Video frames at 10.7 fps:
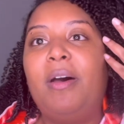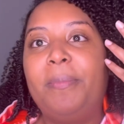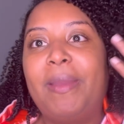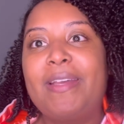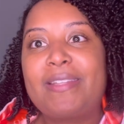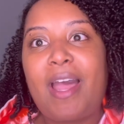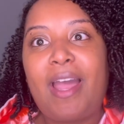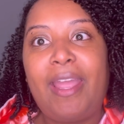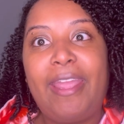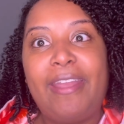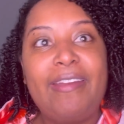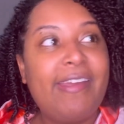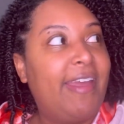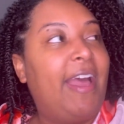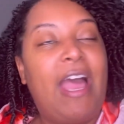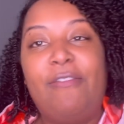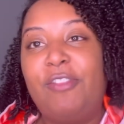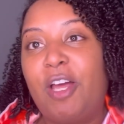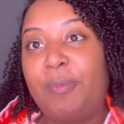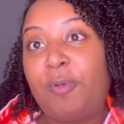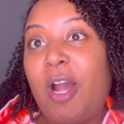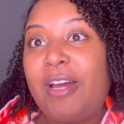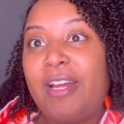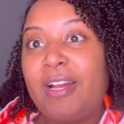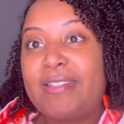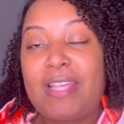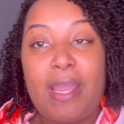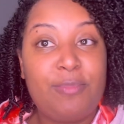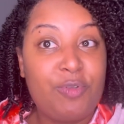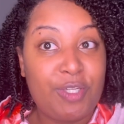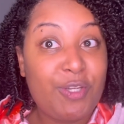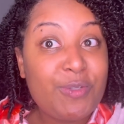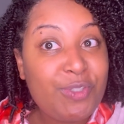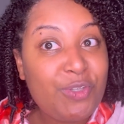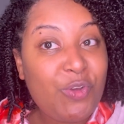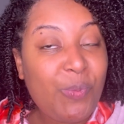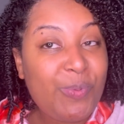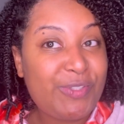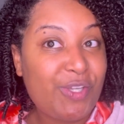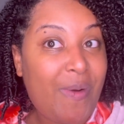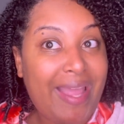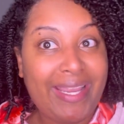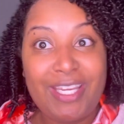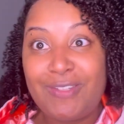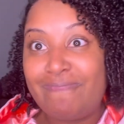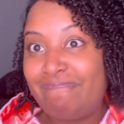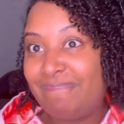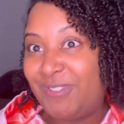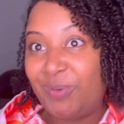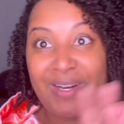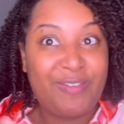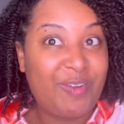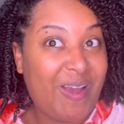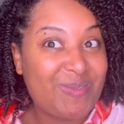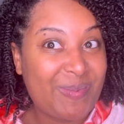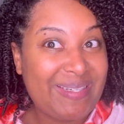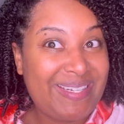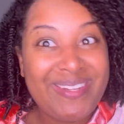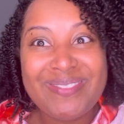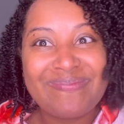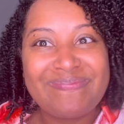because I have a lot of products. I'm new to YouTube, so I can do whatever you guys want me to do.